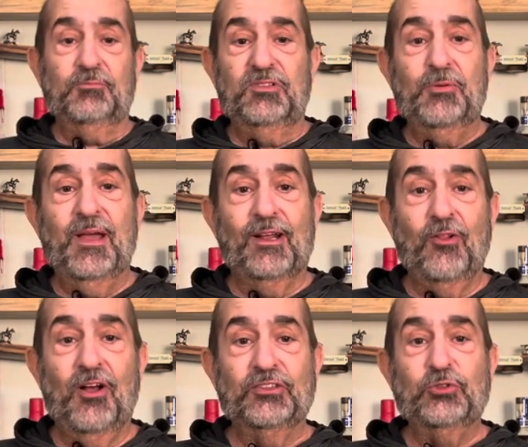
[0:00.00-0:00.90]
to make a
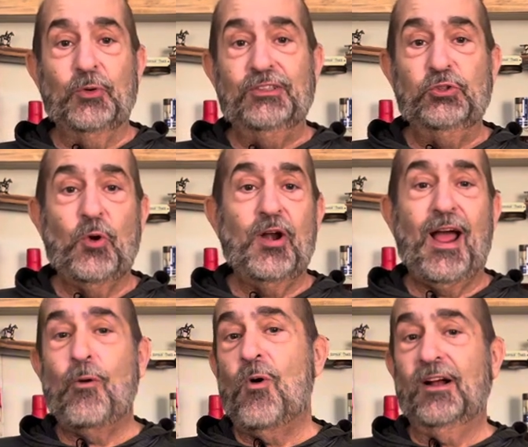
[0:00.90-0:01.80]
long story short,
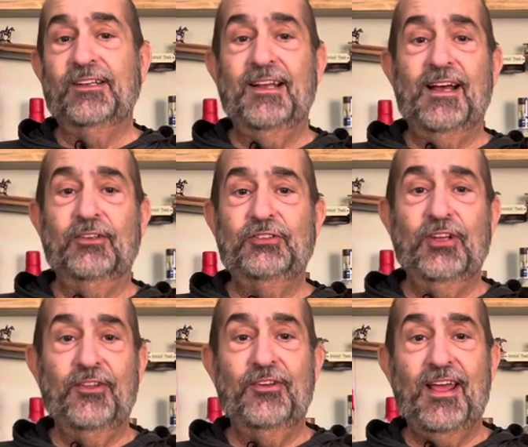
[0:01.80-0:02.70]
I walked in the house the
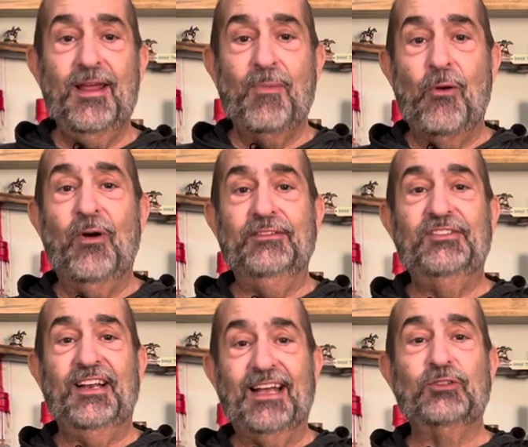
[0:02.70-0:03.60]
other day. My wife
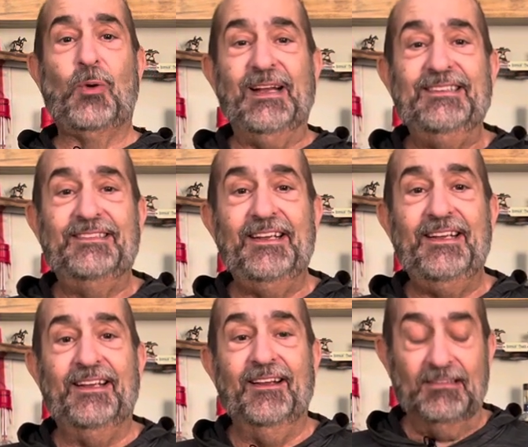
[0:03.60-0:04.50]
said,
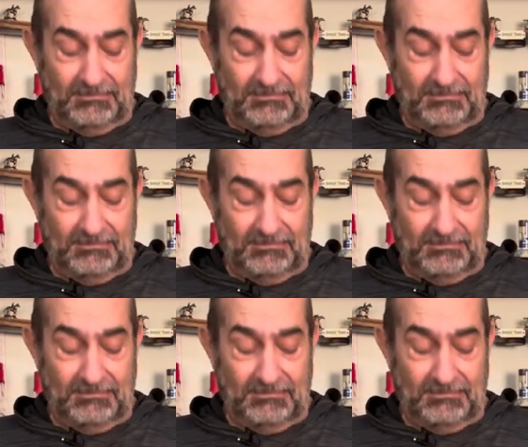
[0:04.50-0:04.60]
XYZ.